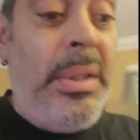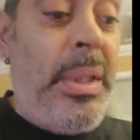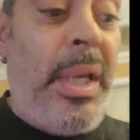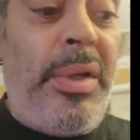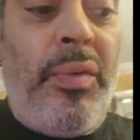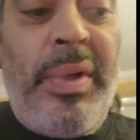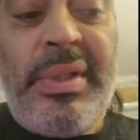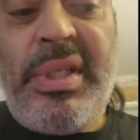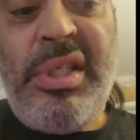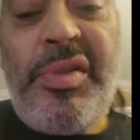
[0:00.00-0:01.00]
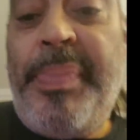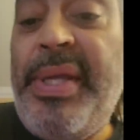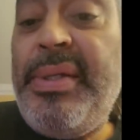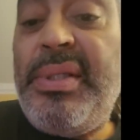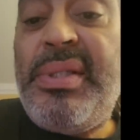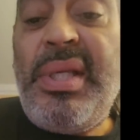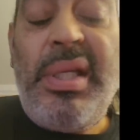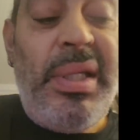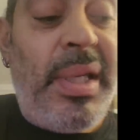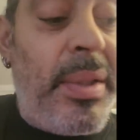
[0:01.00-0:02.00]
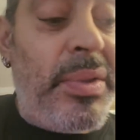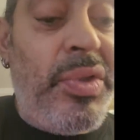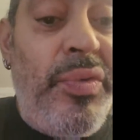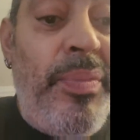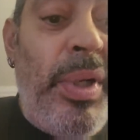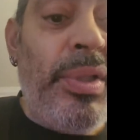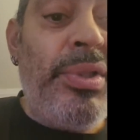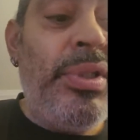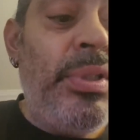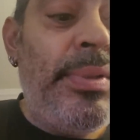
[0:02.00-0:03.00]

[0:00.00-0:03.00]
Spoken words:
I don't want these speakers sticking out too much.